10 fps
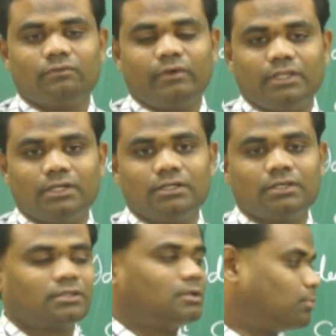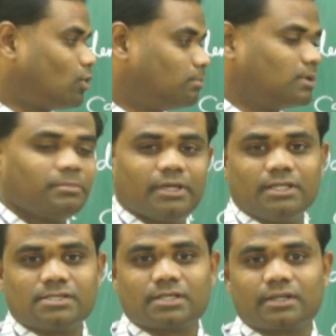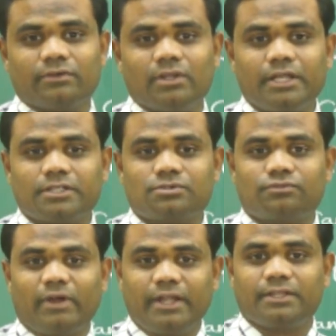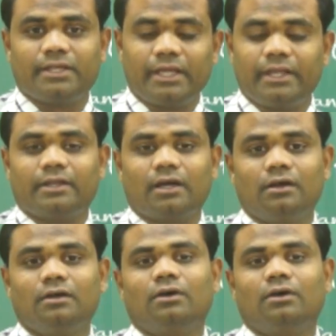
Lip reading: whether the problem is related to finding the area